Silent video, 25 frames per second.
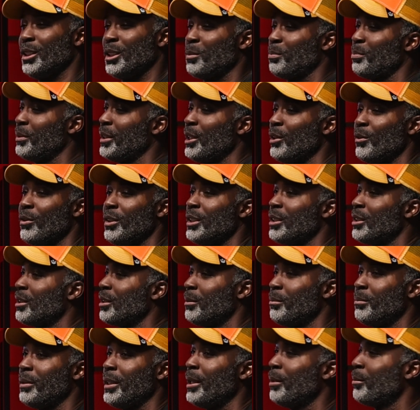experience
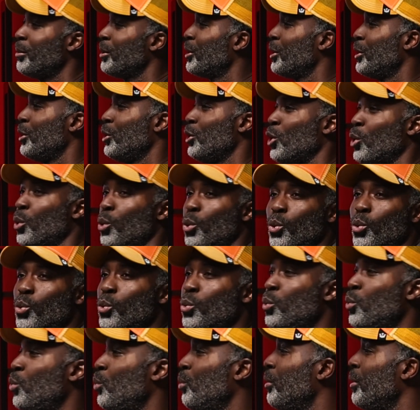to be able to
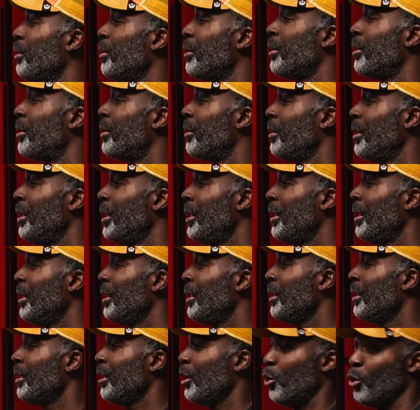know, you know,
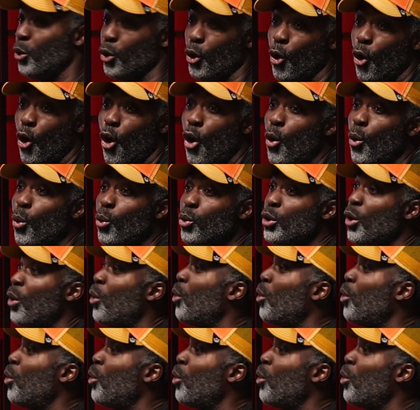or hold